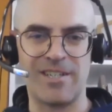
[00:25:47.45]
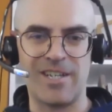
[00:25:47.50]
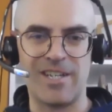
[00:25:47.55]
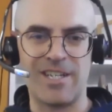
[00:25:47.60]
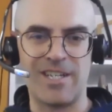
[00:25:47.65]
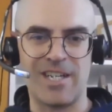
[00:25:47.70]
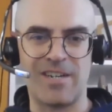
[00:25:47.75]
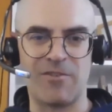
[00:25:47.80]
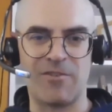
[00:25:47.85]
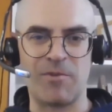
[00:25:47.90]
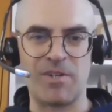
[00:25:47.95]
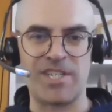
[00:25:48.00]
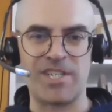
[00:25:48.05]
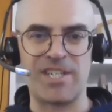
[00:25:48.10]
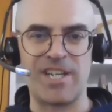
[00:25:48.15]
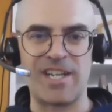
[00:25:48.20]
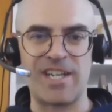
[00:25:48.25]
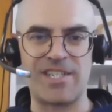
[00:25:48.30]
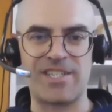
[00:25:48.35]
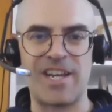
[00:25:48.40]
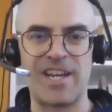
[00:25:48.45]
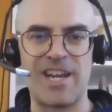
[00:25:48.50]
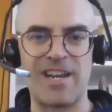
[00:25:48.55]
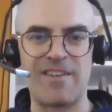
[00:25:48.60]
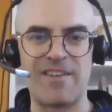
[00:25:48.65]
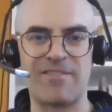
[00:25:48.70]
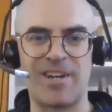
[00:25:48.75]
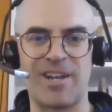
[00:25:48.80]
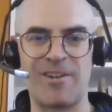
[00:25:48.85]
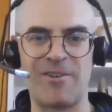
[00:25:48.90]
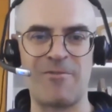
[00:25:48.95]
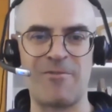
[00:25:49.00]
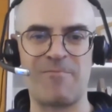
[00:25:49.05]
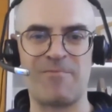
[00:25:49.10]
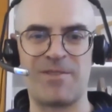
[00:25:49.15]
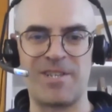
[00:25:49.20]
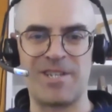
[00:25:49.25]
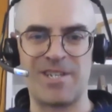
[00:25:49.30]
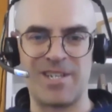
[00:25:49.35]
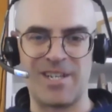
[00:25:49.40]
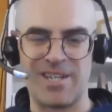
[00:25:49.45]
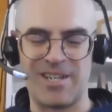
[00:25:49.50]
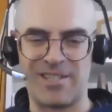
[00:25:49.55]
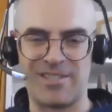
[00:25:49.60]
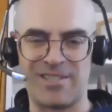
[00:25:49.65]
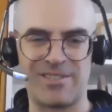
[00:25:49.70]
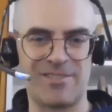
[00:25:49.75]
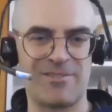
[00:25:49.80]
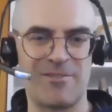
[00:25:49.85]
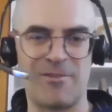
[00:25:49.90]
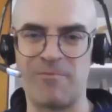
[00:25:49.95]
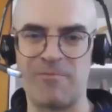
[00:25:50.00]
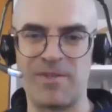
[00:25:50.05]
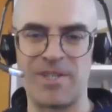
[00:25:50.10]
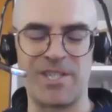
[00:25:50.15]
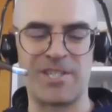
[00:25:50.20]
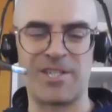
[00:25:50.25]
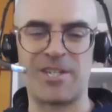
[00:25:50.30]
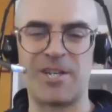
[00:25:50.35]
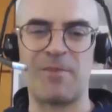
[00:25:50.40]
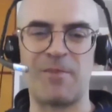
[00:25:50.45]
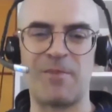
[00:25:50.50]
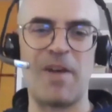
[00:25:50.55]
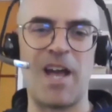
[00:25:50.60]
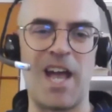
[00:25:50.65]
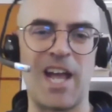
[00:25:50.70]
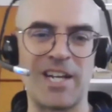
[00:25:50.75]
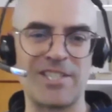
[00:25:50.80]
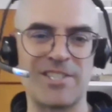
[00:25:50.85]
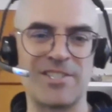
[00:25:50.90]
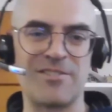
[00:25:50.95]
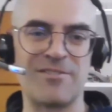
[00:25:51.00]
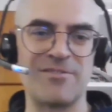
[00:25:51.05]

everyone stay safe. And I hope hope things come back soon.